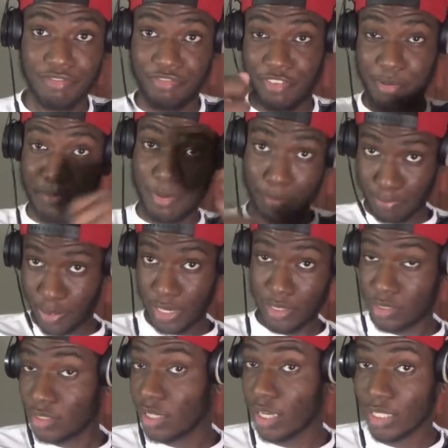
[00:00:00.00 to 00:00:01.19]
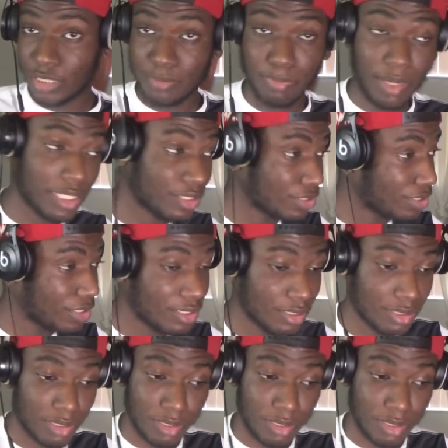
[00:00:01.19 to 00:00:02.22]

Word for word: flip a pack like spatula.